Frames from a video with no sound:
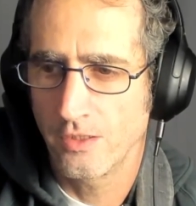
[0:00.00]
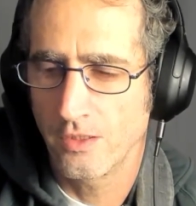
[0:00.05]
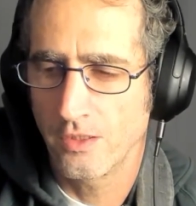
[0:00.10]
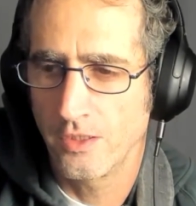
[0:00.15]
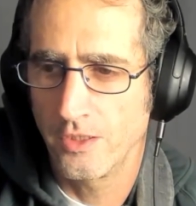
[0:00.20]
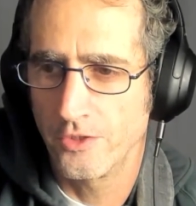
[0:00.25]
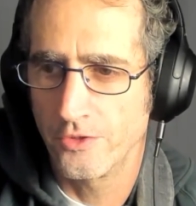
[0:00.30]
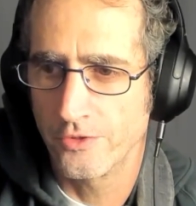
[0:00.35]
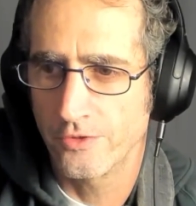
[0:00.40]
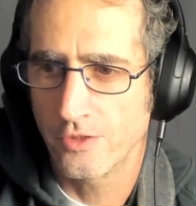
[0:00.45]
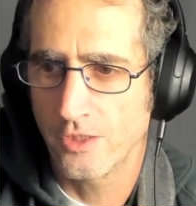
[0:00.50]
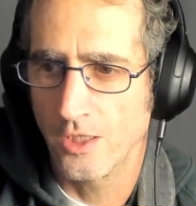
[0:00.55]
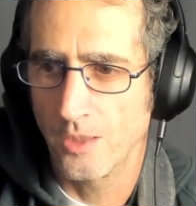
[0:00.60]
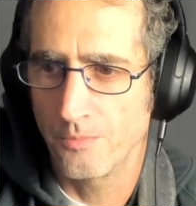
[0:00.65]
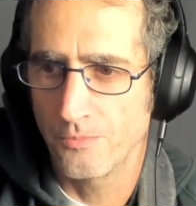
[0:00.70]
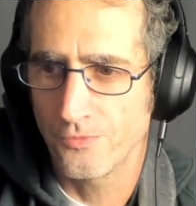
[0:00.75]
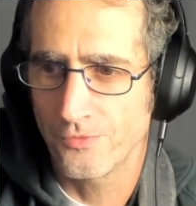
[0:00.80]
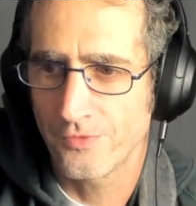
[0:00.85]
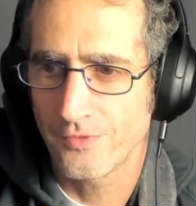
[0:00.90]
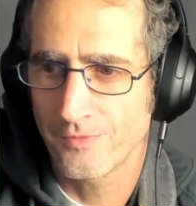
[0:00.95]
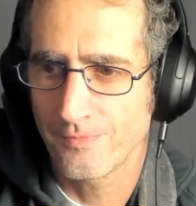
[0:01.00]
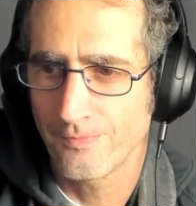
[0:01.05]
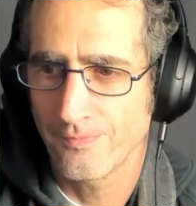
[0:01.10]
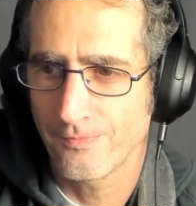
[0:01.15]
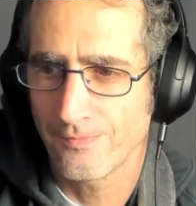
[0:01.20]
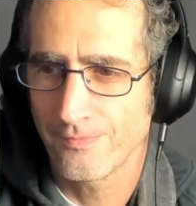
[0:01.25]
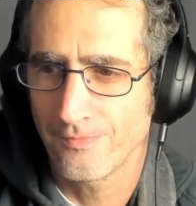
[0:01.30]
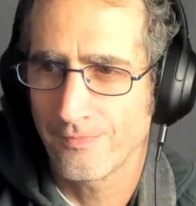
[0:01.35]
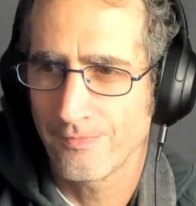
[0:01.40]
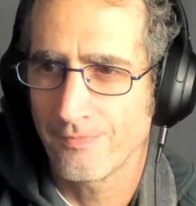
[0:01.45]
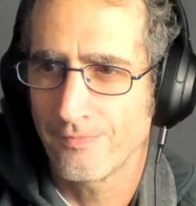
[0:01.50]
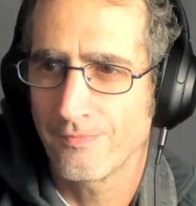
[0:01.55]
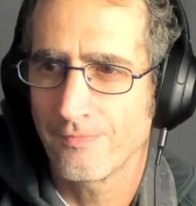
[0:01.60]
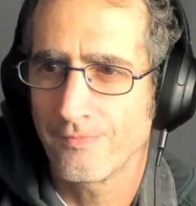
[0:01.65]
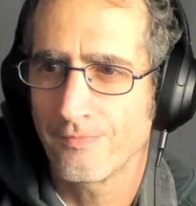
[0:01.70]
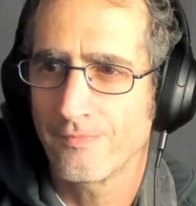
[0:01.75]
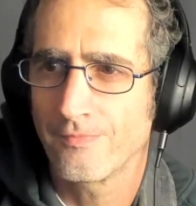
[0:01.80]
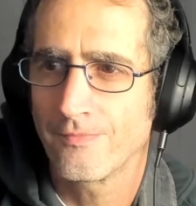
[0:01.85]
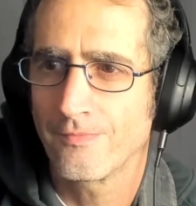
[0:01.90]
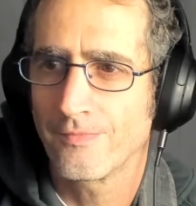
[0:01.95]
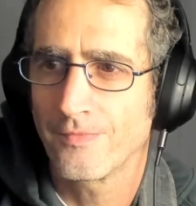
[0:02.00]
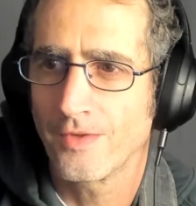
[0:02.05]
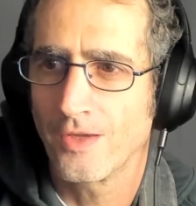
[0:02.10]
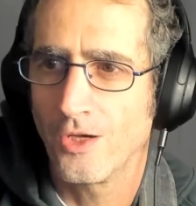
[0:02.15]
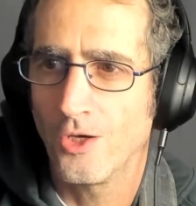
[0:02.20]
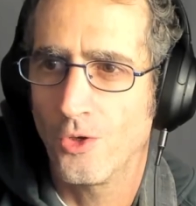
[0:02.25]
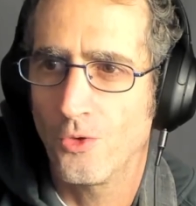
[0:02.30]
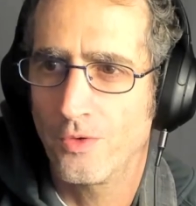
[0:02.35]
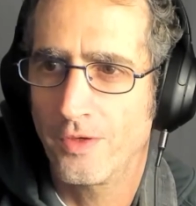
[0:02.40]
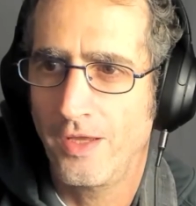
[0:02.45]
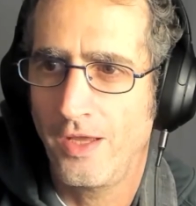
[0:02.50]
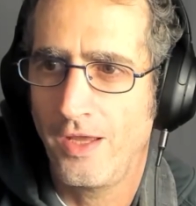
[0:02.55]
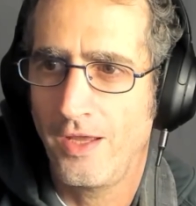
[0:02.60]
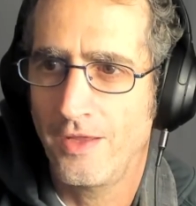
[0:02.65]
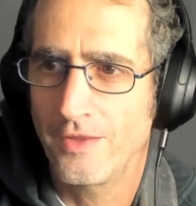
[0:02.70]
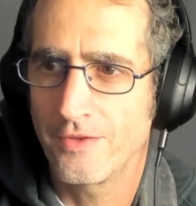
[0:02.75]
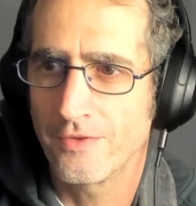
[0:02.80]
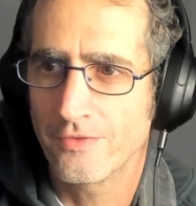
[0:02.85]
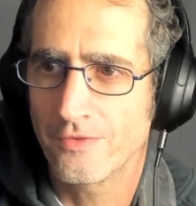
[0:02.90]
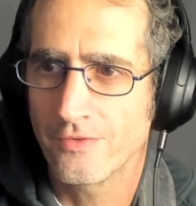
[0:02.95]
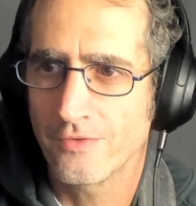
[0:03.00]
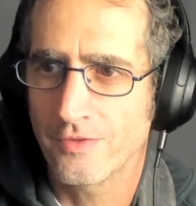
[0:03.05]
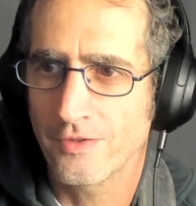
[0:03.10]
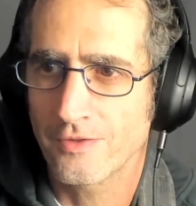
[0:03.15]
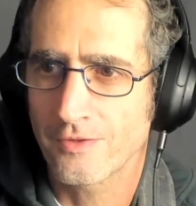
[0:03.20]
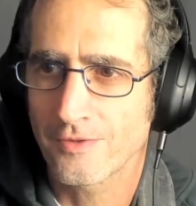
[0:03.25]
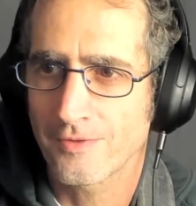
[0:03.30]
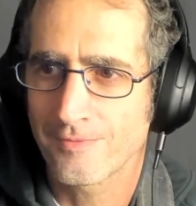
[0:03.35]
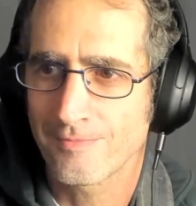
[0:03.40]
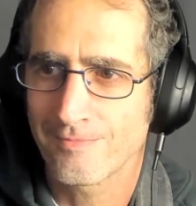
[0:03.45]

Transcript: Here it comes. Okay, this is it.